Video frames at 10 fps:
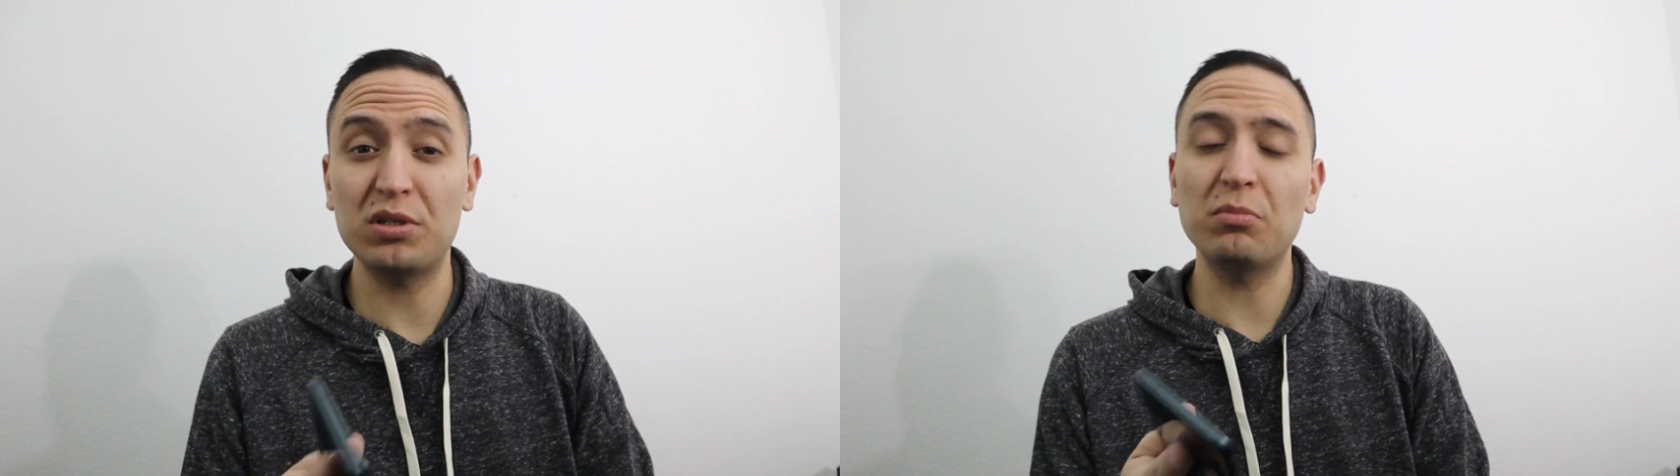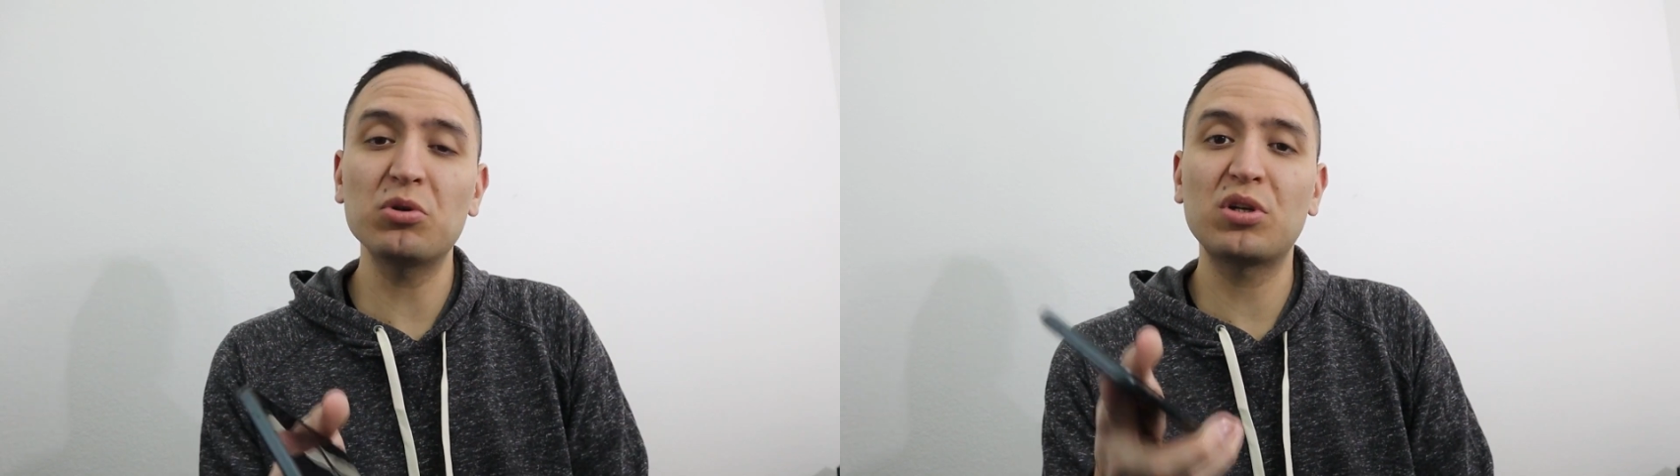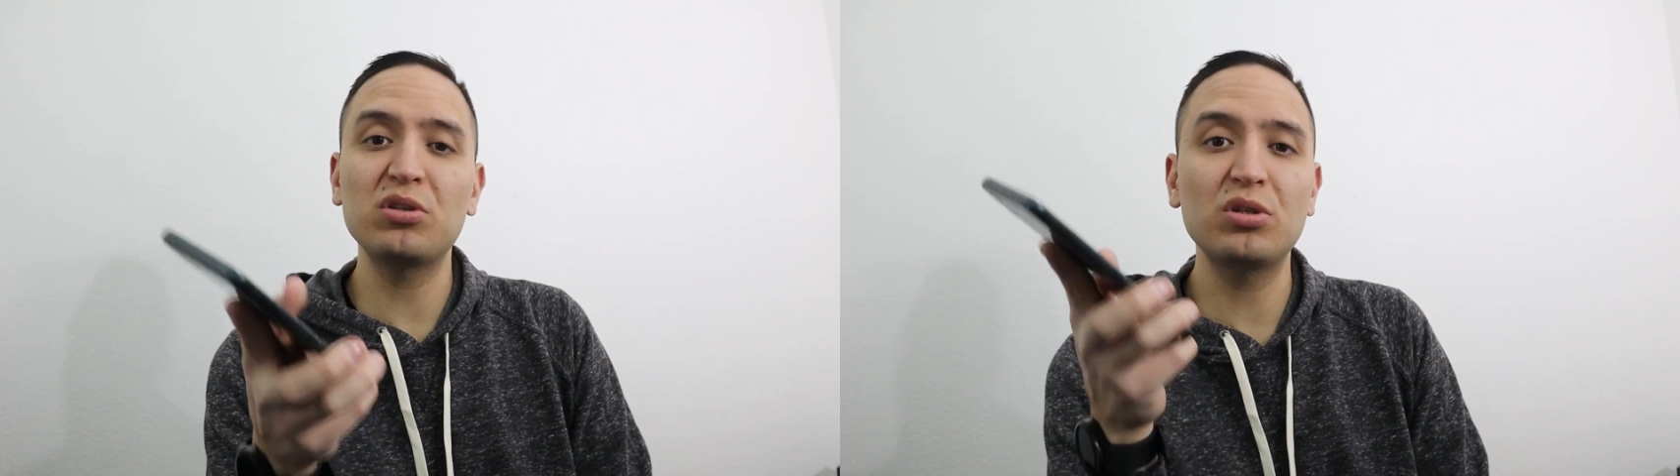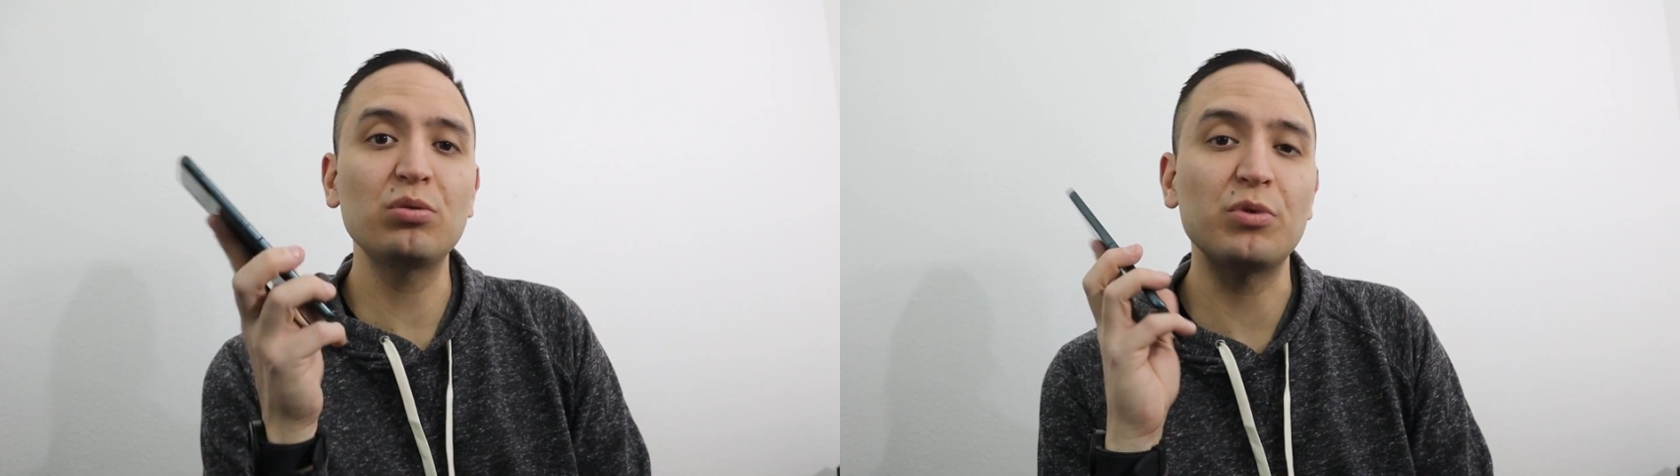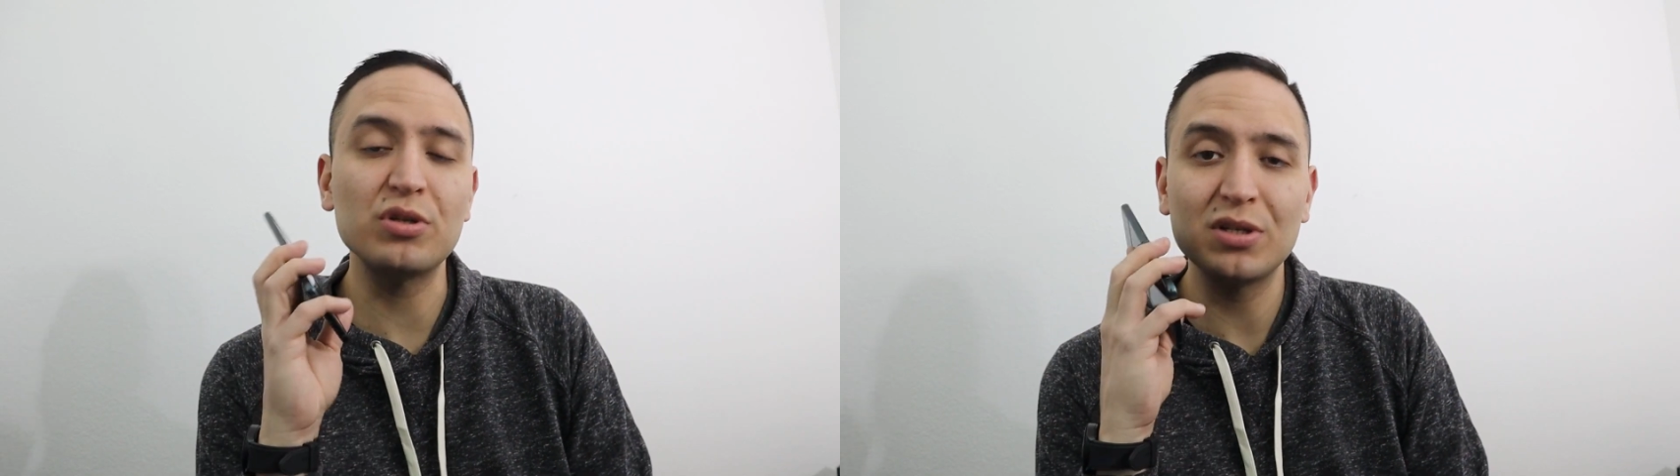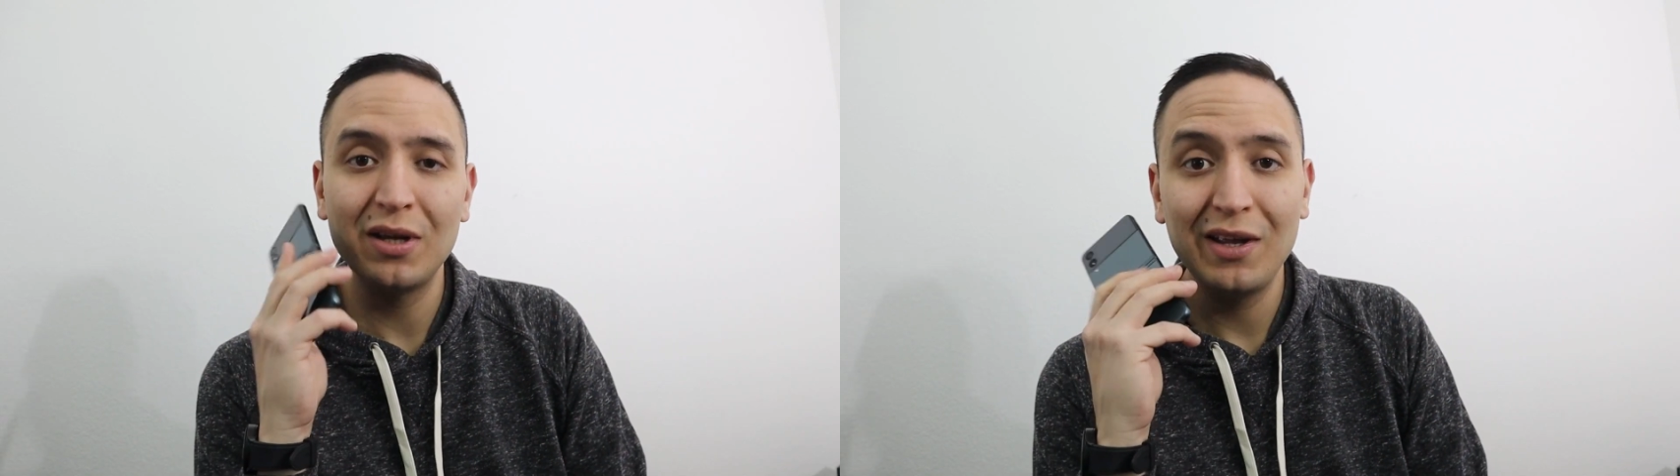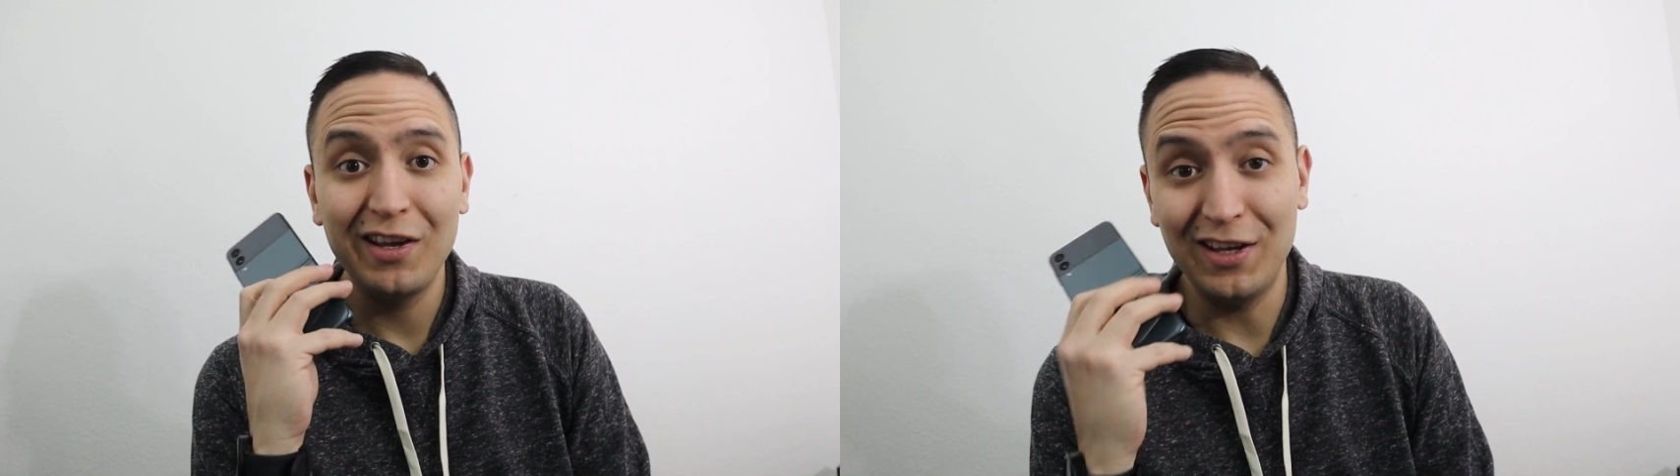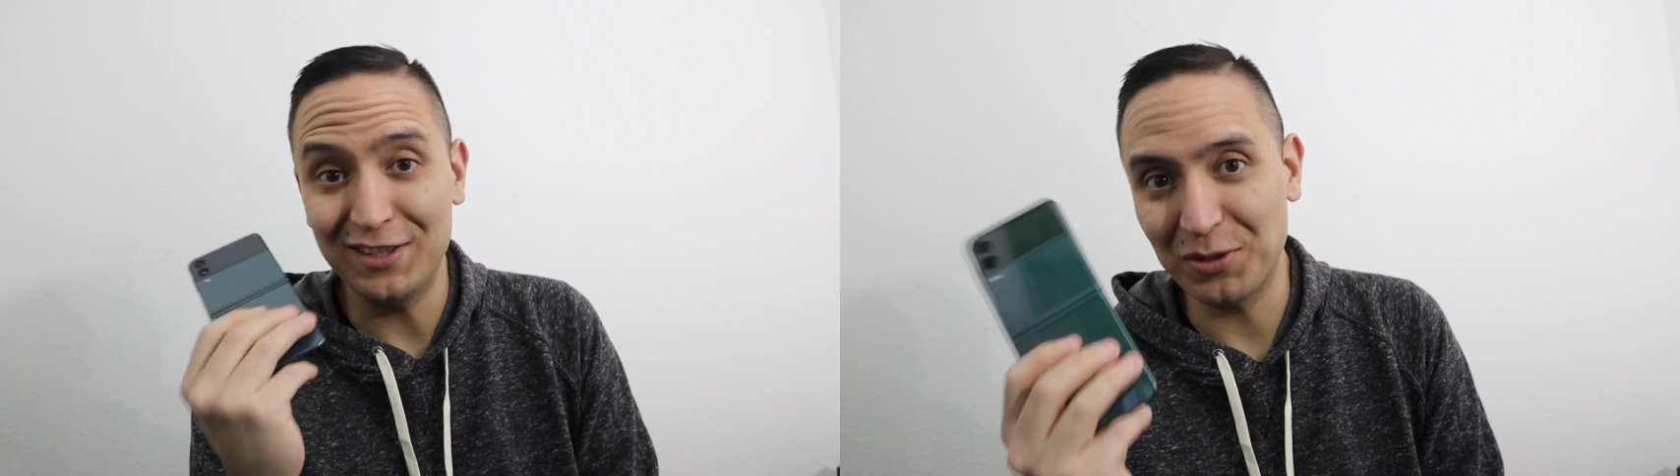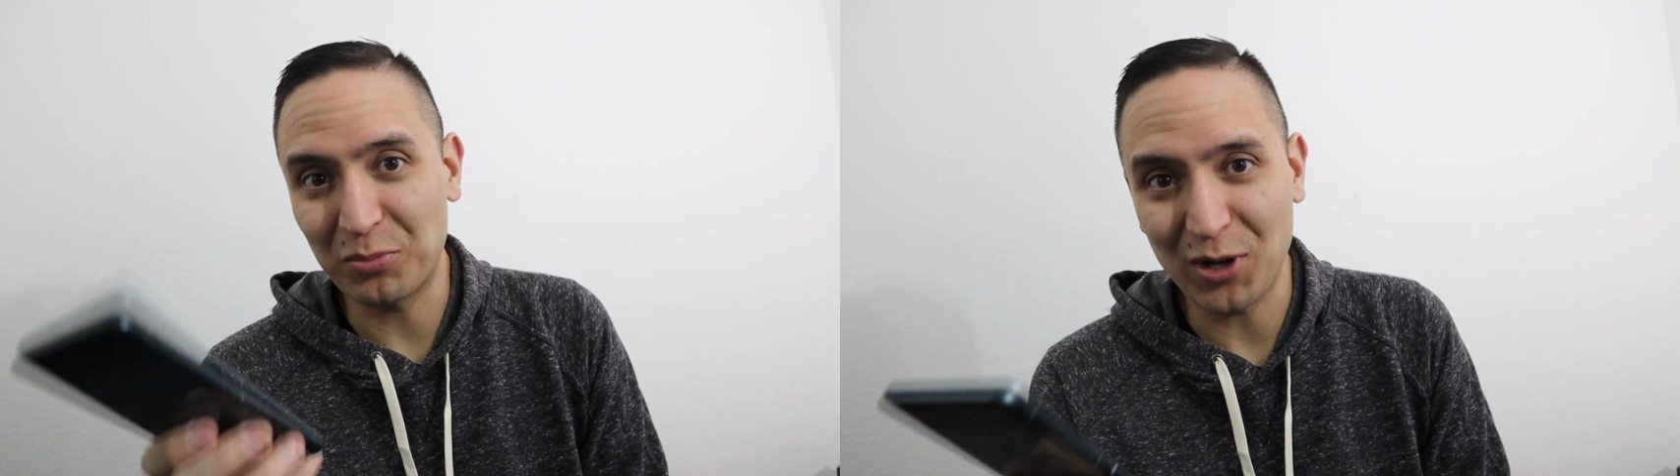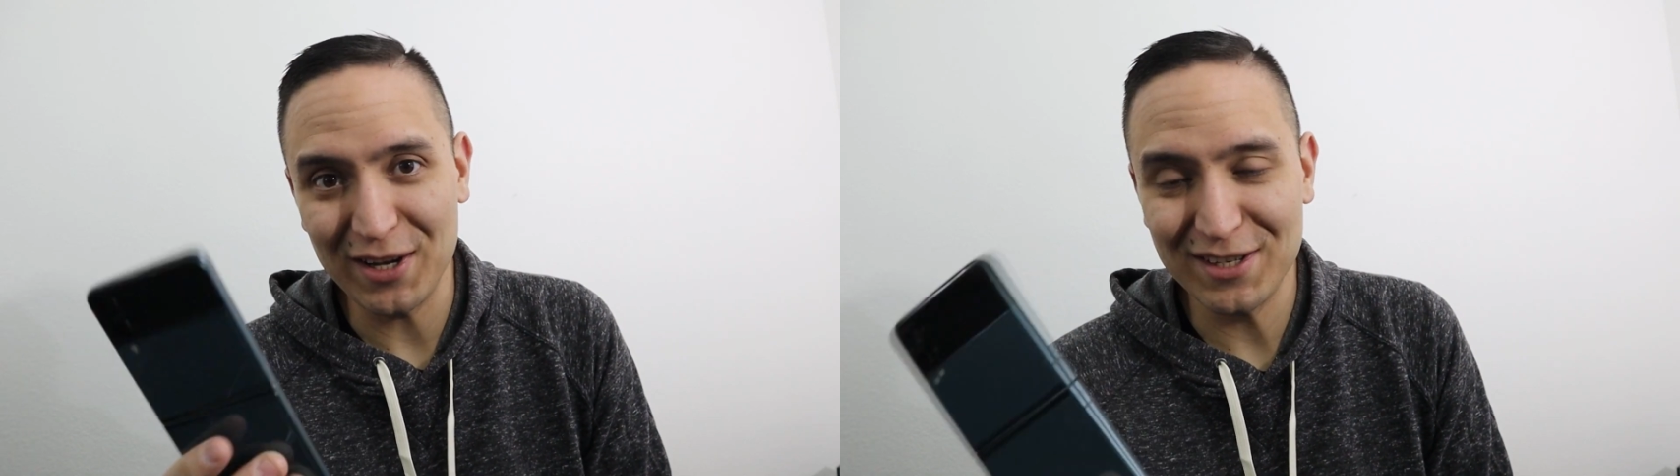to most consumers, is the
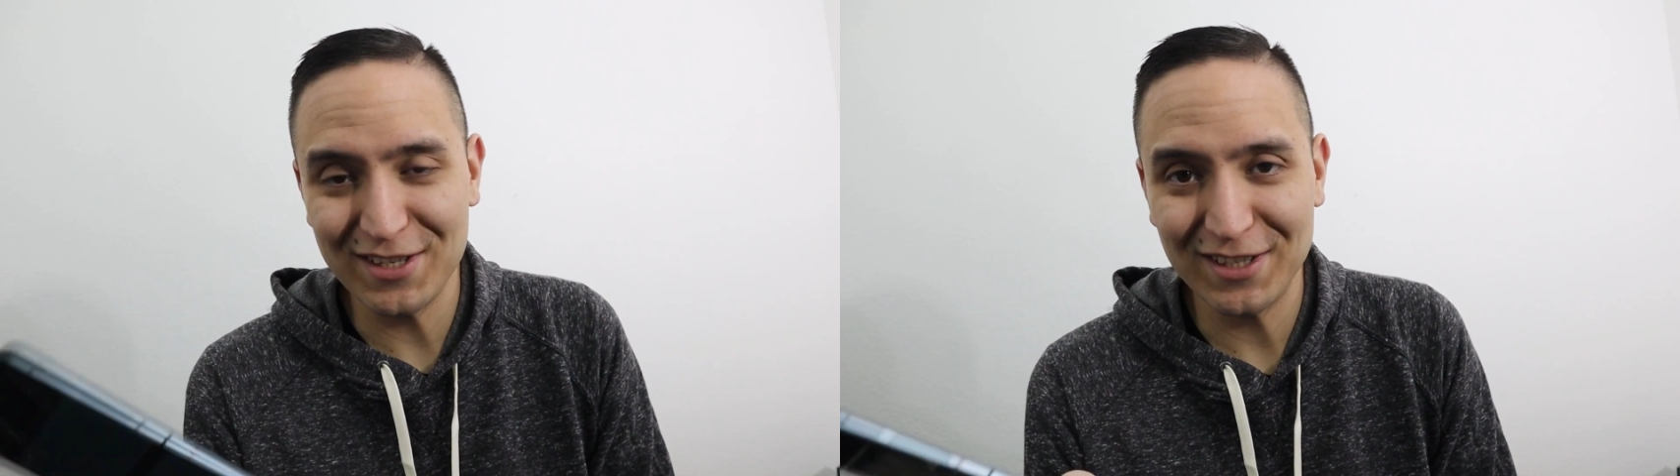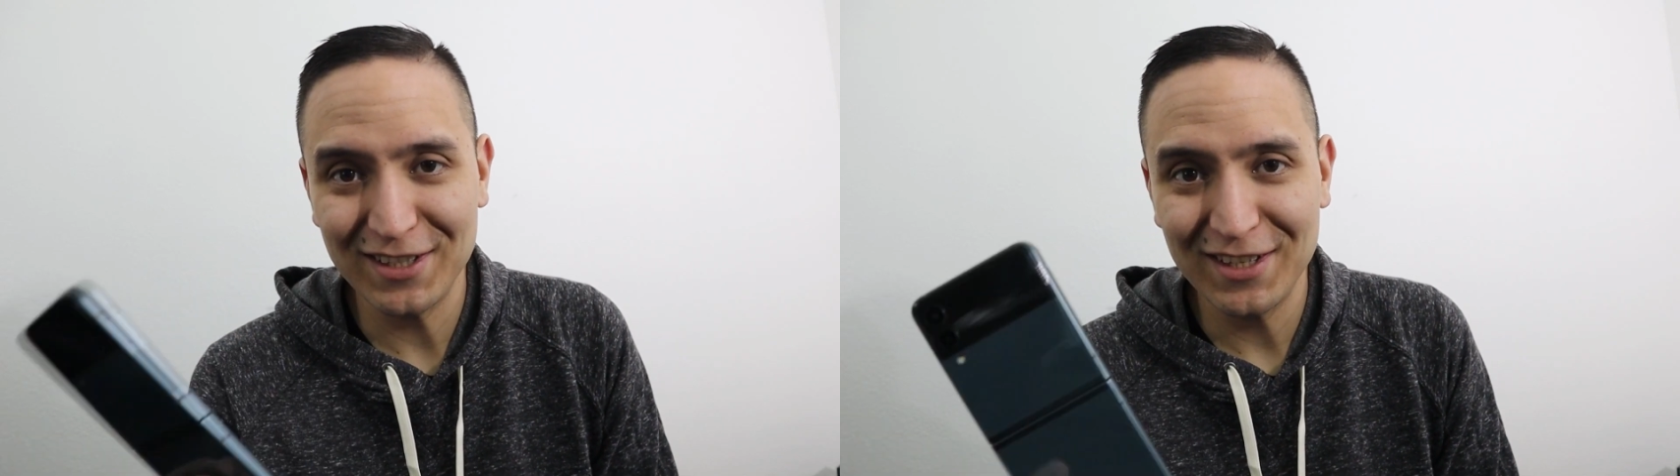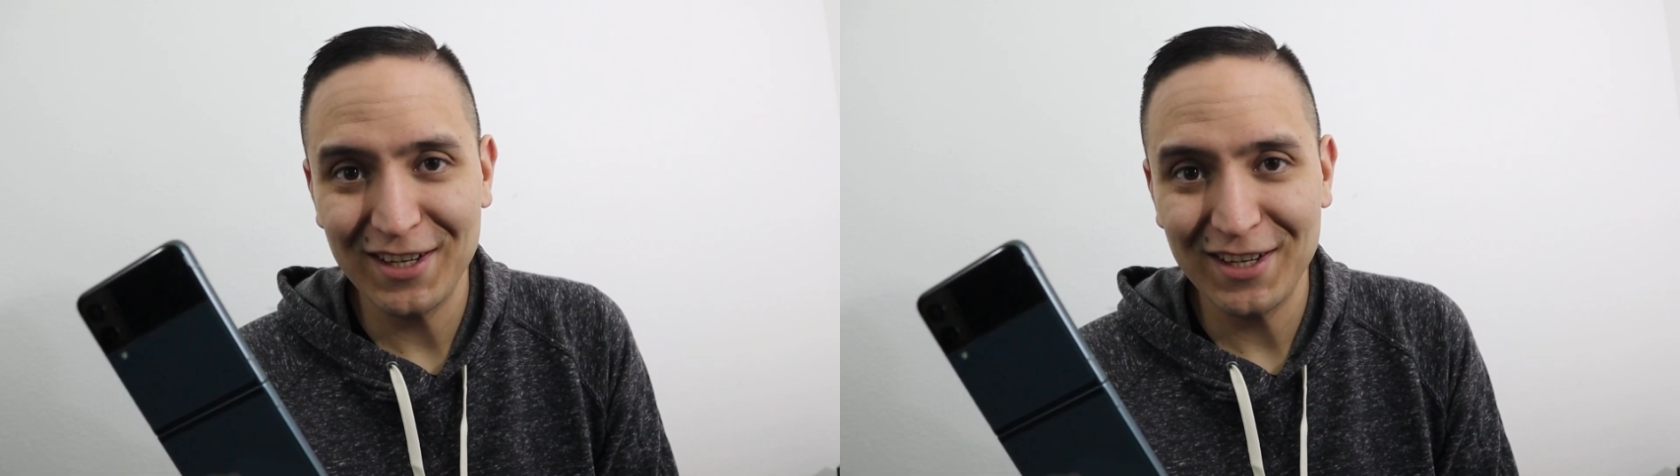price.